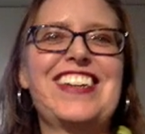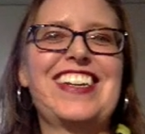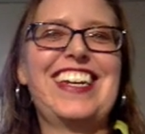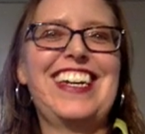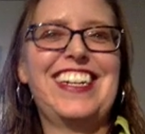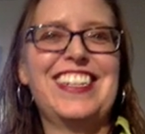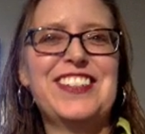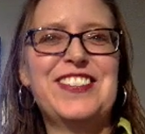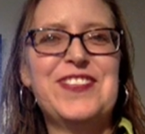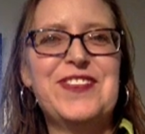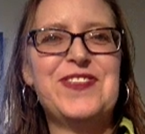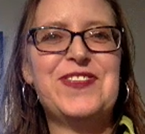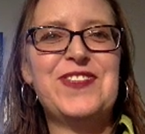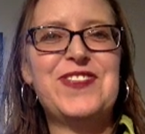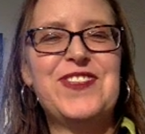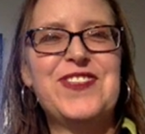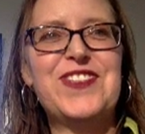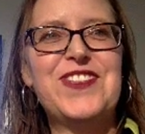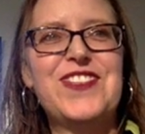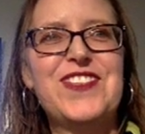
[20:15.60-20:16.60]
okay.
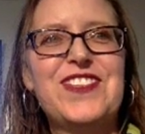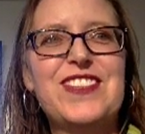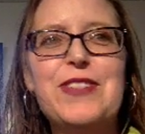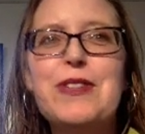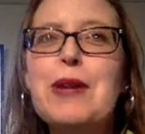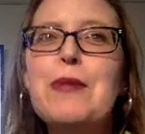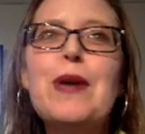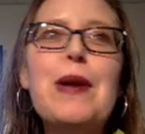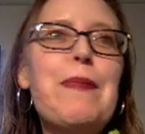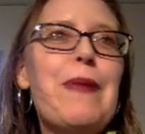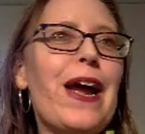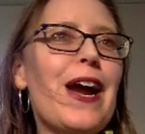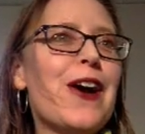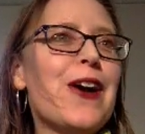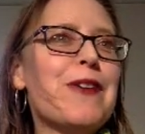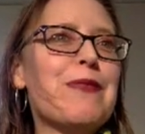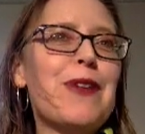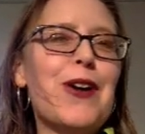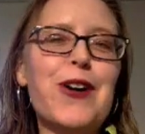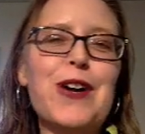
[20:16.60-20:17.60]
We, we
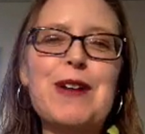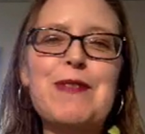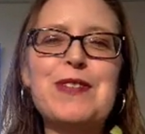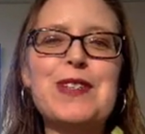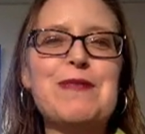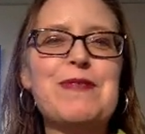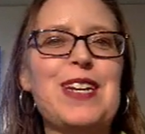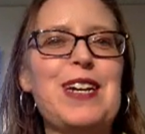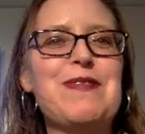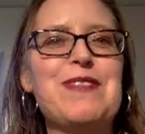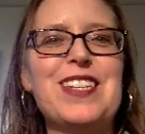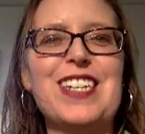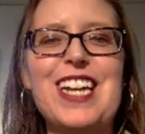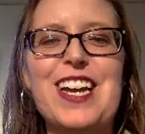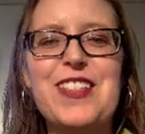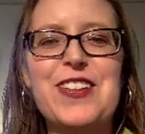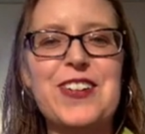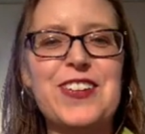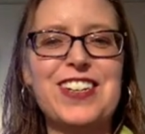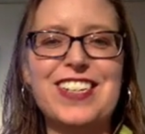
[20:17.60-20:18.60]
pair program sometimes
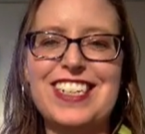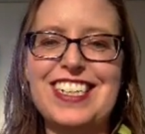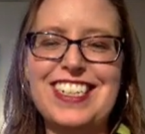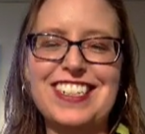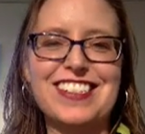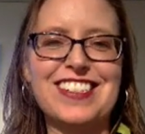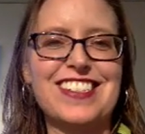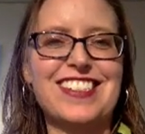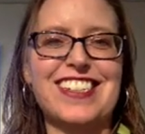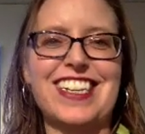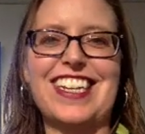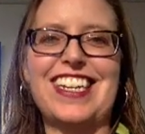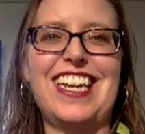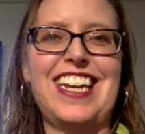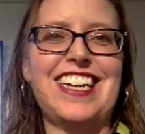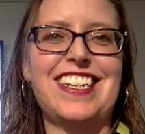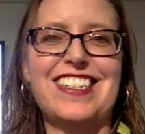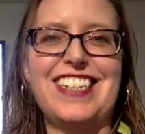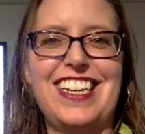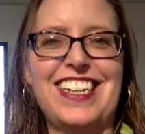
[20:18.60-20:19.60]
together, and he just like
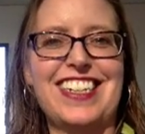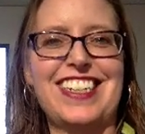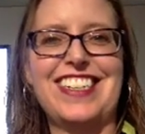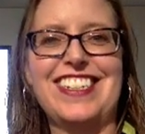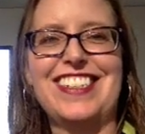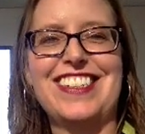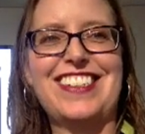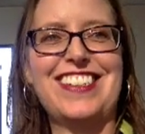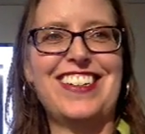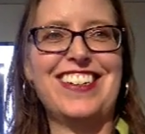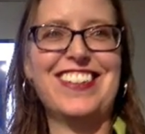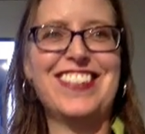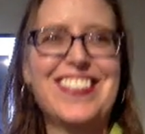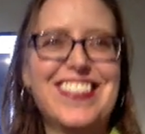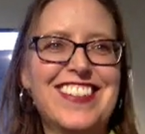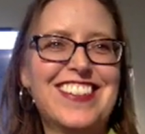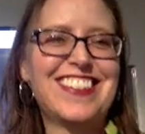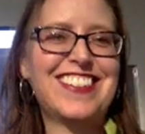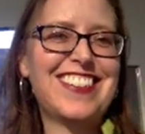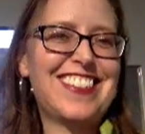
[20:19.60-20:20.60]
can't take it. So
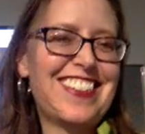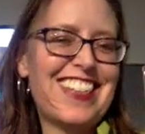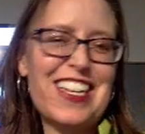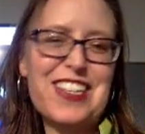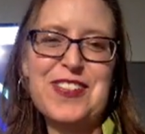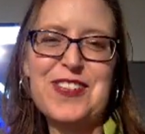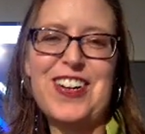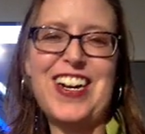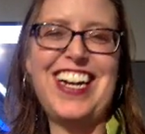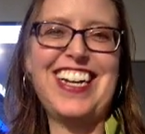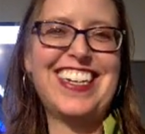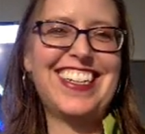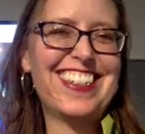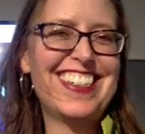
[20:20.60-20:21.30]
that's why.